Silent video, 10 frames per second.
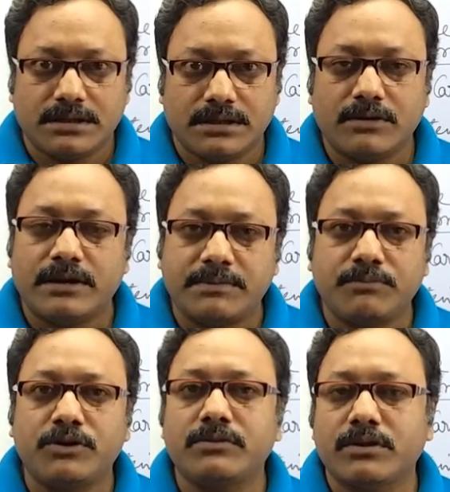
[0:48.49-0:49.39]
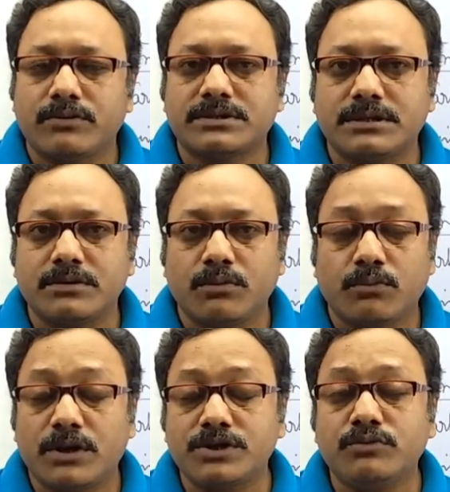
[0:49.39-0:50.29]
Now let me put you the question,
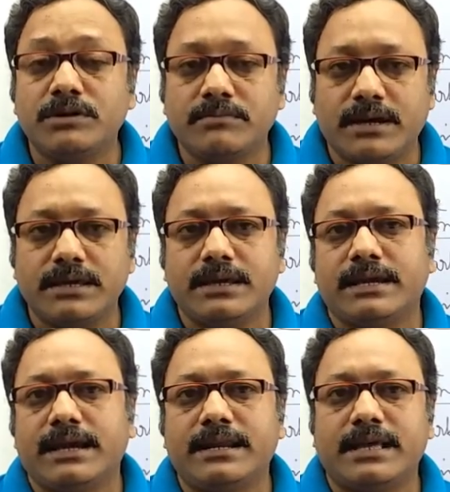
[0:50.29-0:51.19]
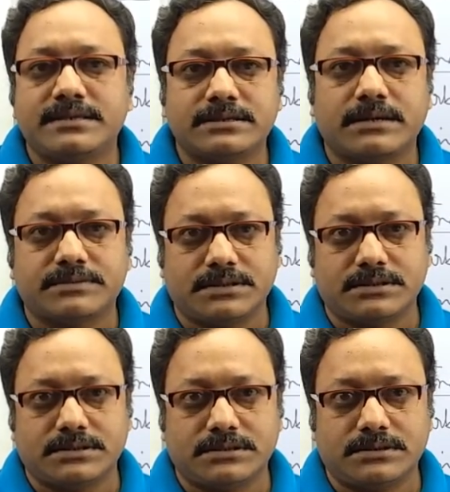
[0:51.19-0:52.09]
what do you mean by ergastic
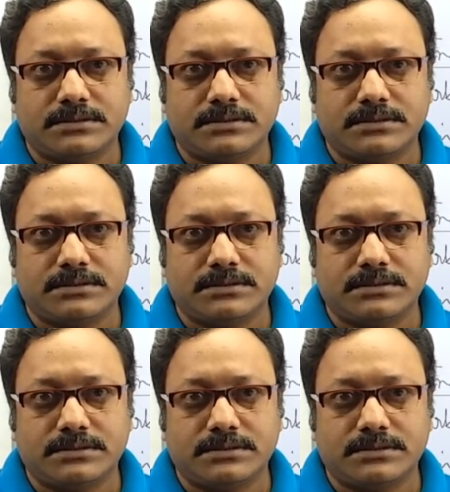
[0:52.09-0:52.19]
substances?